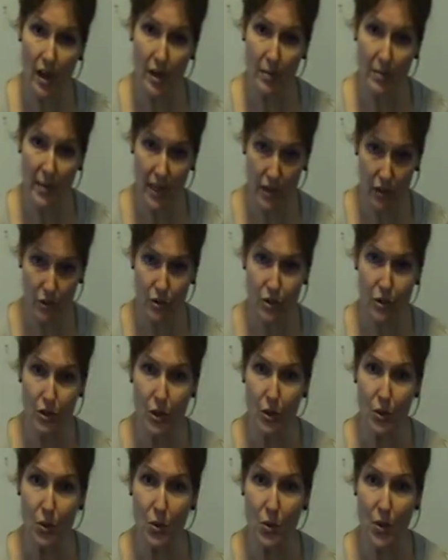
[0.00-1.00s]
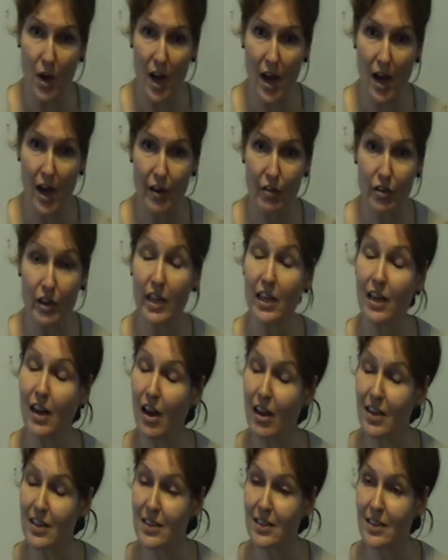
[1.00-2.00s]
Medical School, I
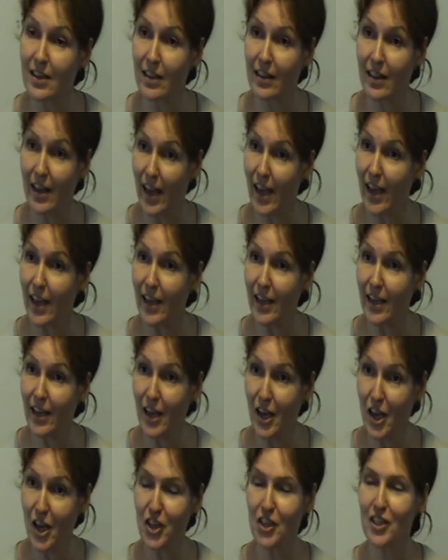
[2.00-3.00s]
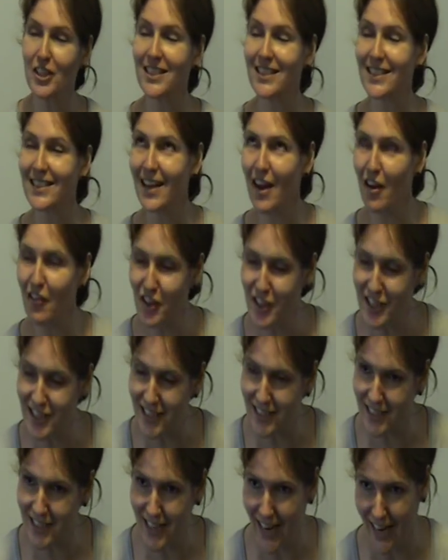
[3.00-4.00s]
realised that they discovered
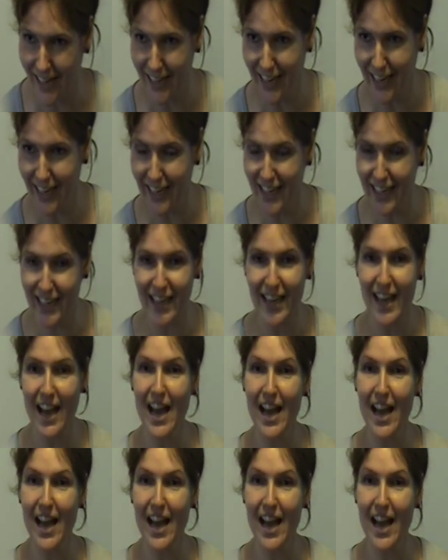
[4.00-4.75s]
this technique,